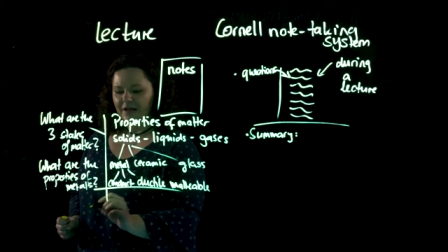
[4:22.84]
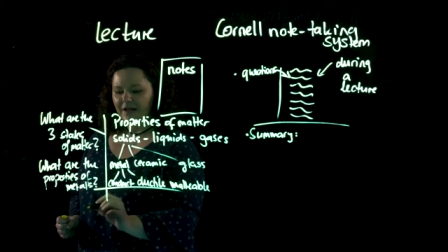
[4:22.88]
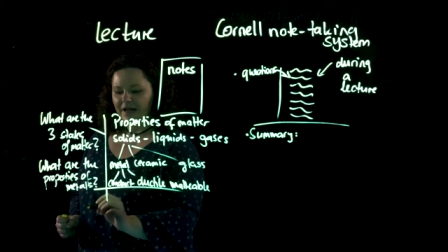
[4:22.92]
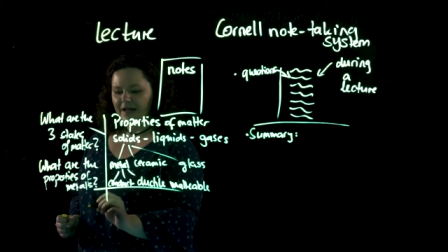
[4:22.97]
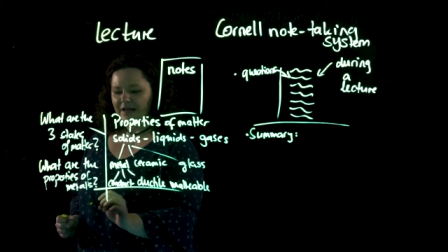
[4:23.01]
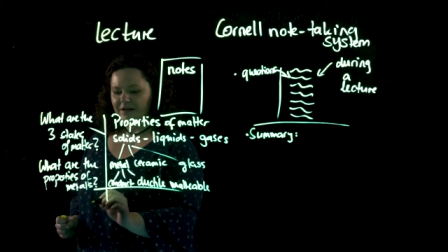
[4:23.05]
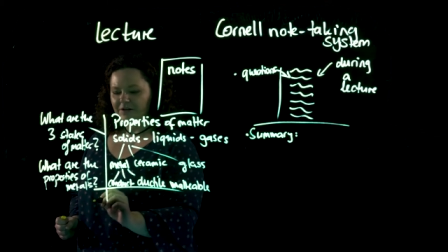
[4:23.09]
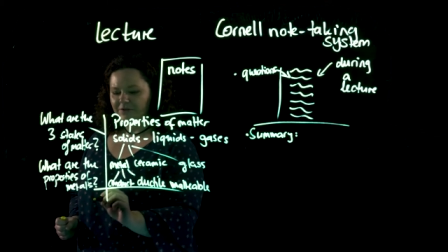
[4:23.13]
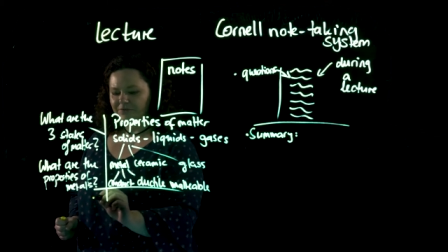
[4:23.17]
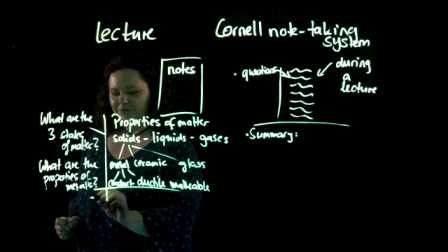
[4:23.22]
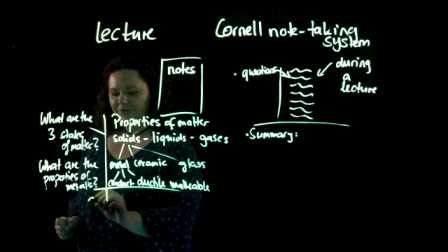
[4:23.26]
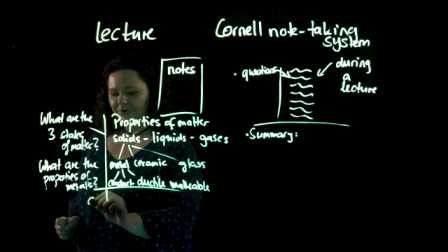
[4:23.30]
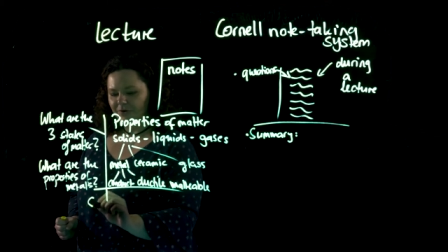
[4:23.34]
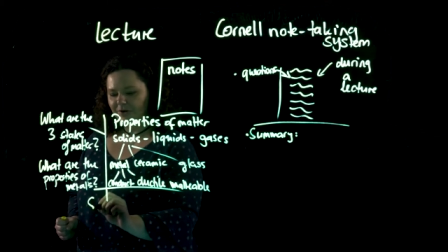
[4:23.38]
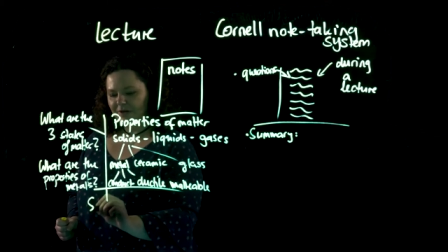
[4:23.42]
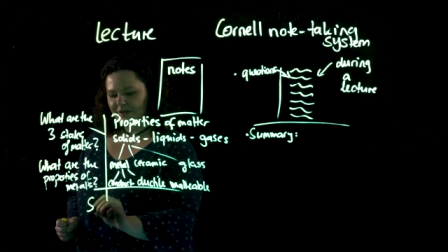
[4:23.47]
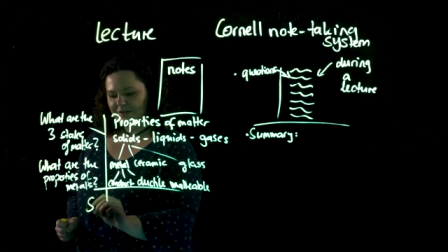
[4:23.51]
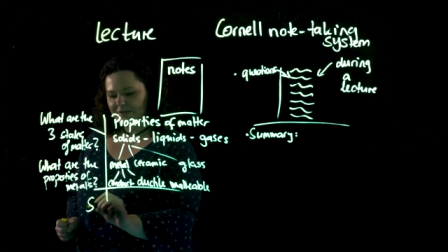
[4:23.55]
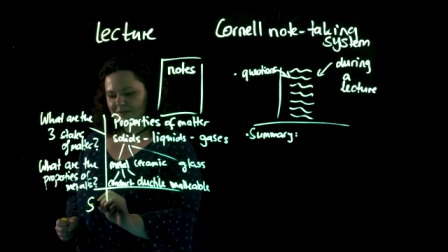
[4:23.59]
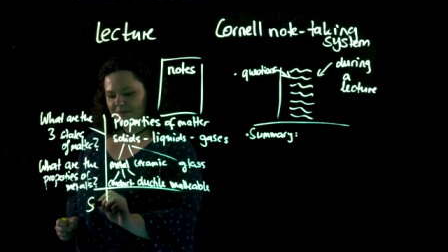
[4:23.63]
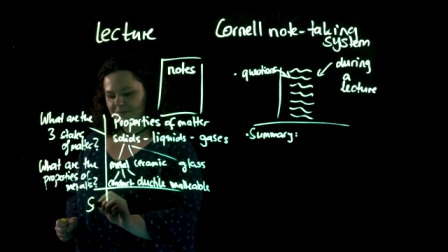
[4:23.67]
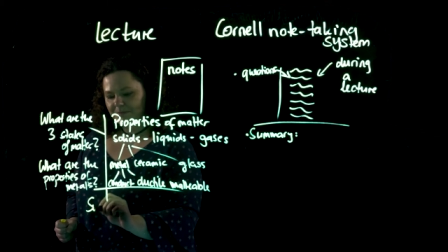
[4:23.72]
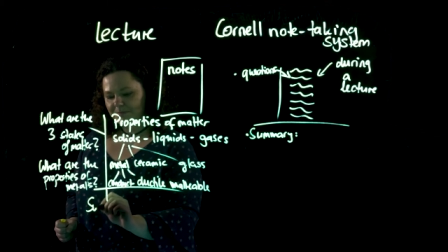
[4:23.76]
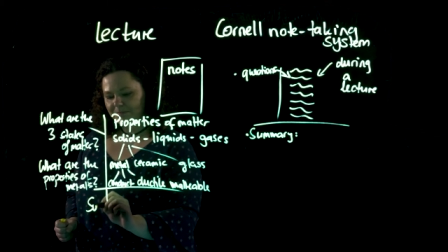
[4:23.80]
And of
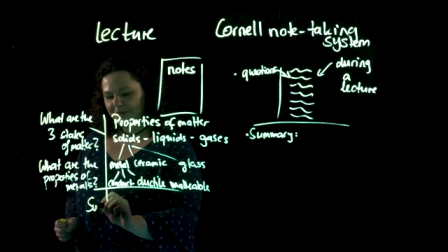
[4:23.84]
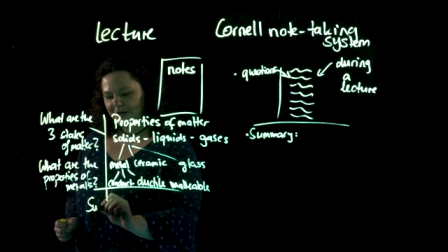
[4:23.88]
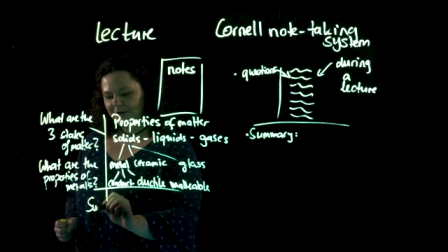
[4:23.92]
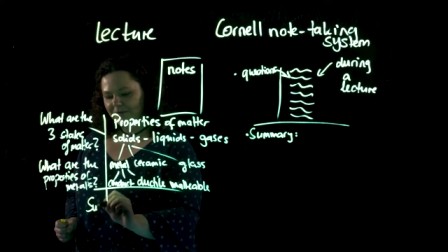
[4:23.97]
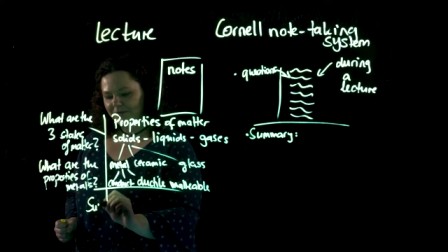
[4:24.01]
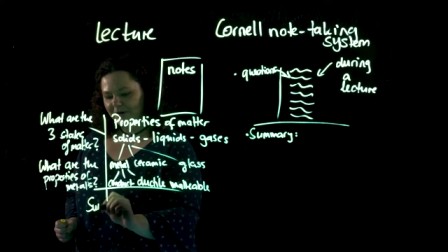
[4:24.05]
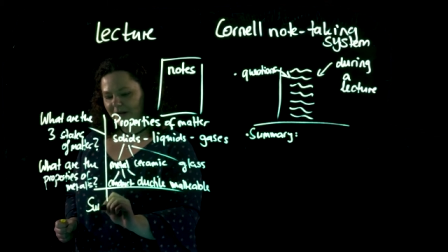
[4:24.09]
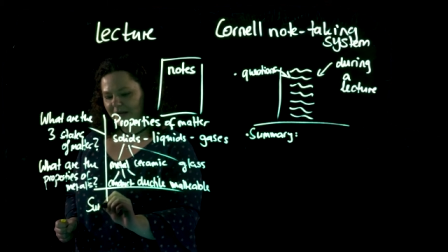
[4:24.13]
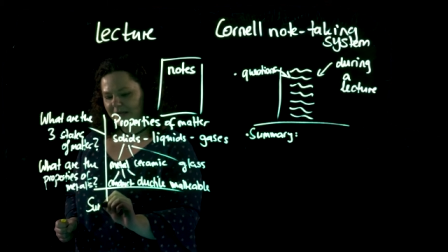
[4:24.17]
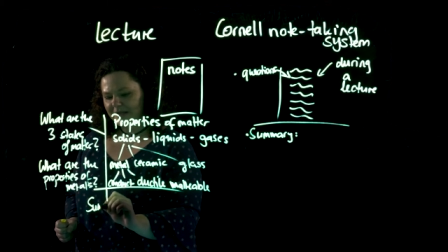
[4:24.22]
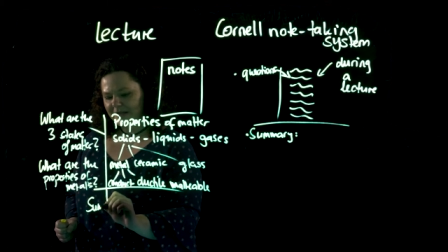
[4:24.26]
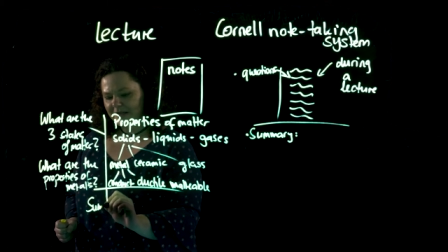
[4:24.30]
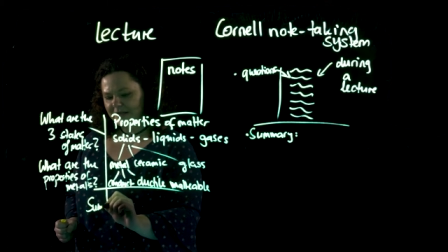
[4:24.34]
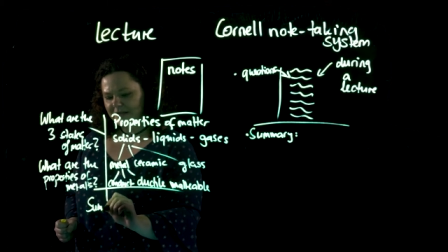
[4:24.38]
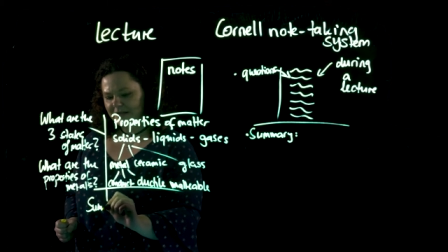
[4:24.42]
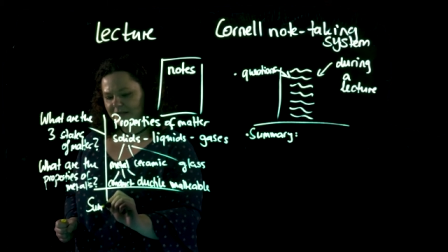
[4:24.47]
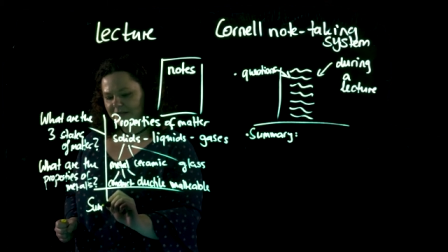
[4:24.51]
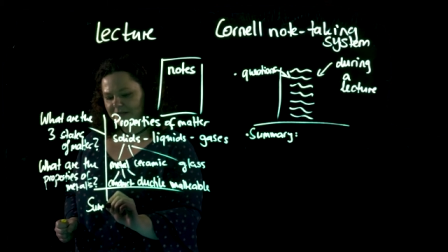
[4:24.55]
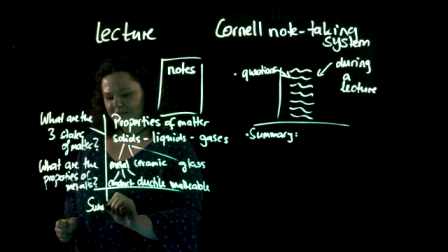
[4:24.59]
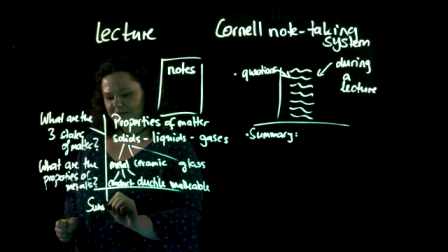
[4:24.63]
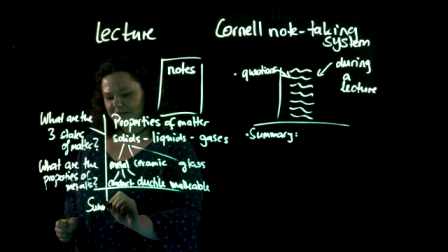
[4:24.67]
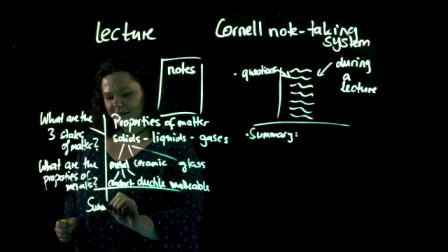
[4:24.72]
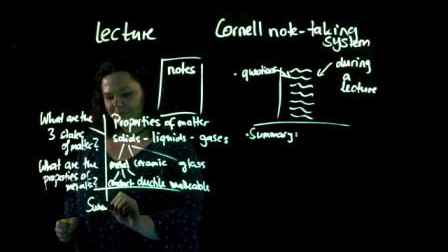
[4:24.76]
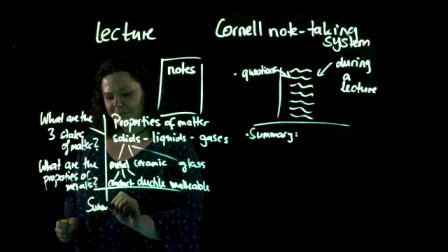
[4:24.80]
course, by writing
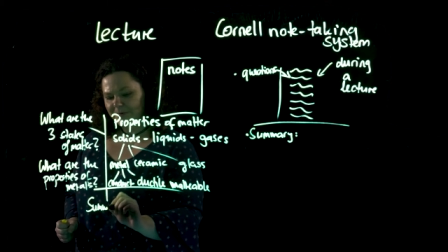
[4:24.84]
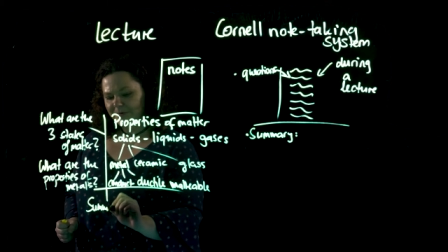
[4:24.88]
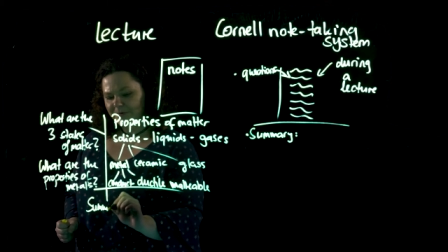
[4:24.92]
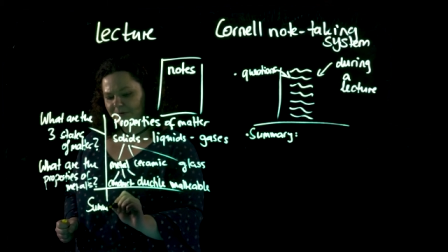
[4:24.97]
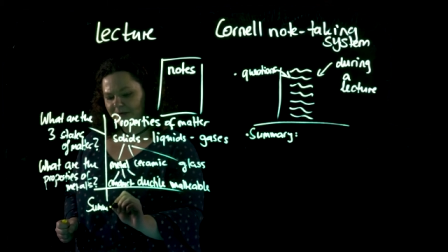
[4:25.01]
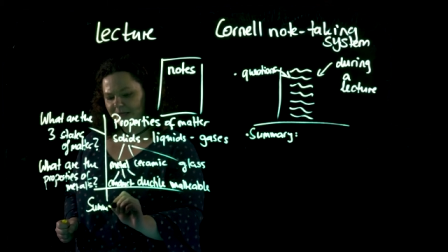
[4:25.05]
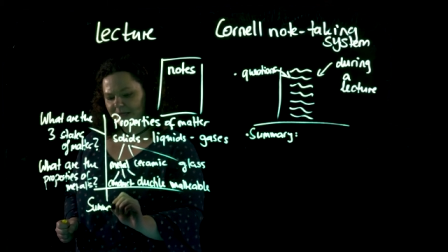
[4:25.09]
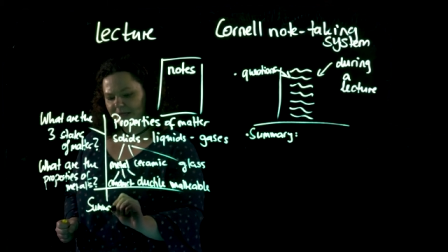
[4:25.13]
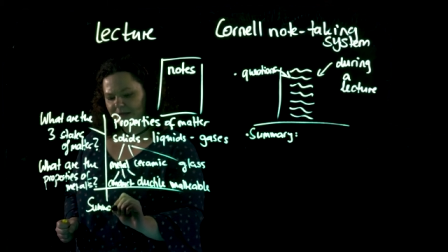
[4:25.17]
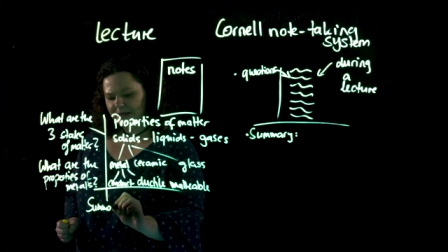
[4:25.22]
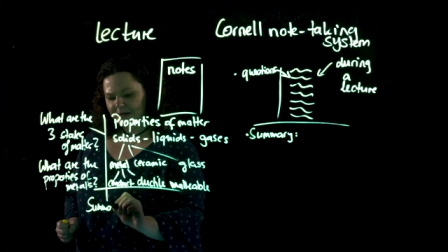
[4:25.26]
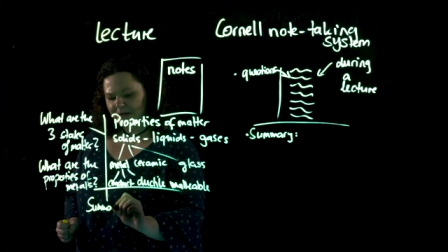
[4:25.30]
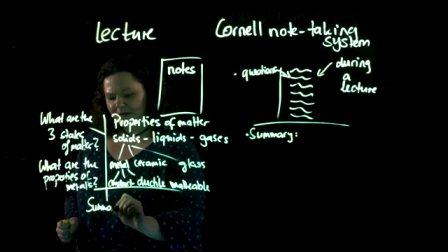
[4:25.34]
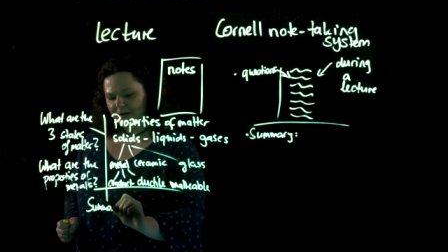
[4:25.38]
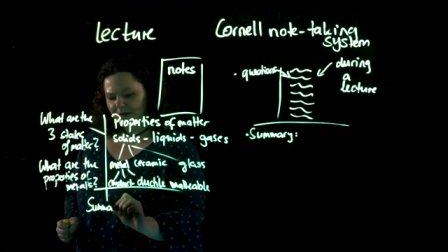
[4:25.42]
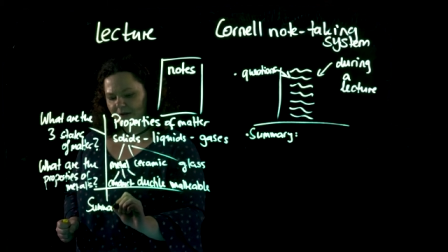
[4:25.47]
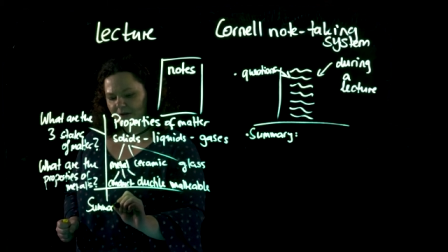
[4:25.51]
a summary,